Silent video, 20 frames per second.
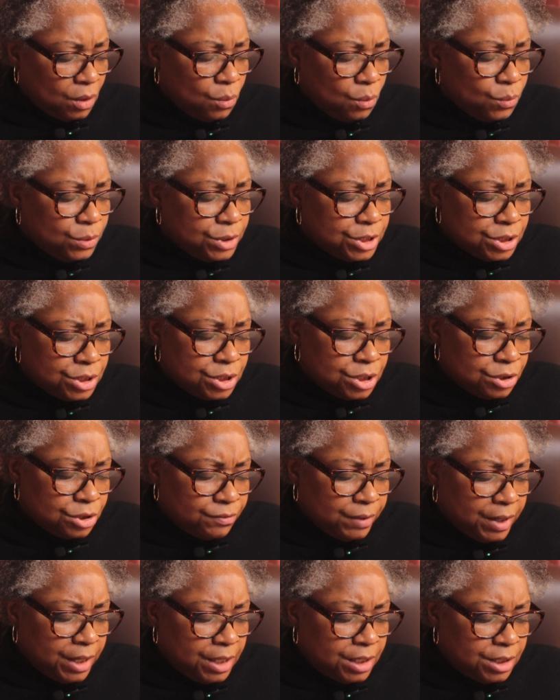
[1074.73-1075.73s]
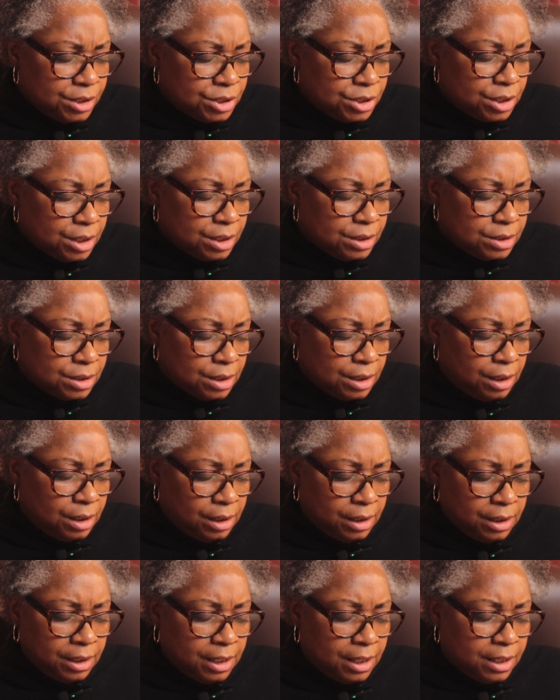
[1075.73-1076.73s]
which is strange to
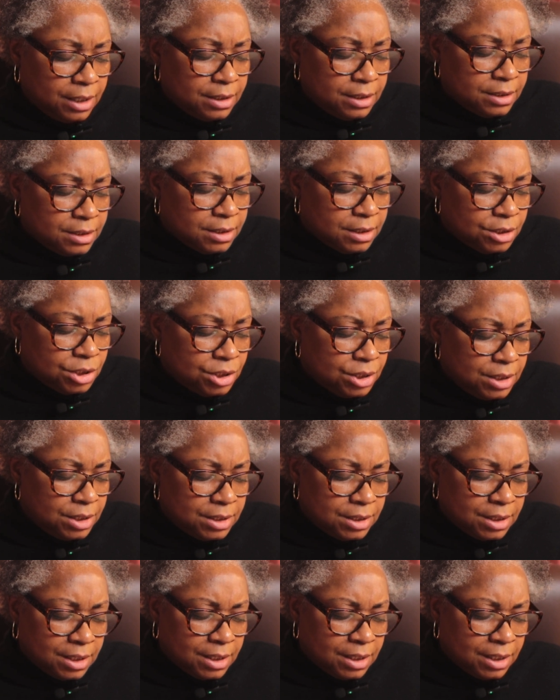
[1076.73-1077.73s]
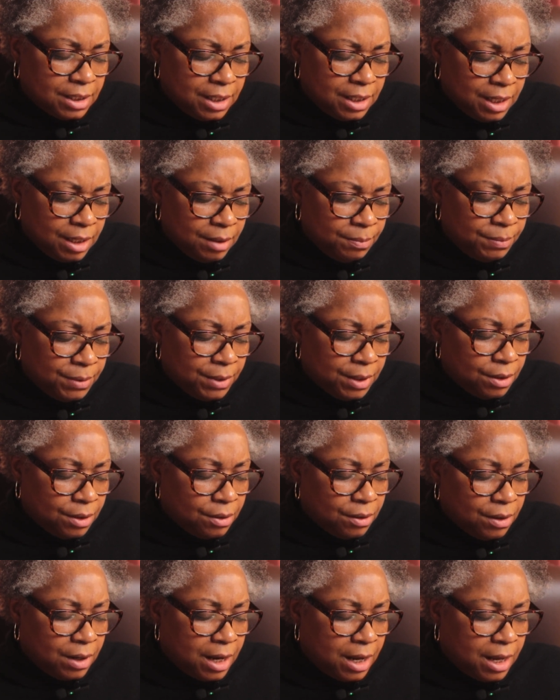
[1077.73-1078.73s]
Lynette since she's keeping
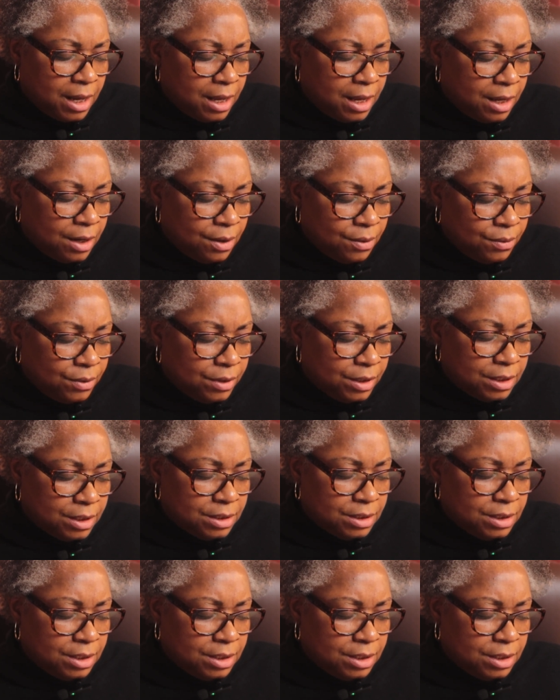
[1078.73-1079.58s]
her eye on the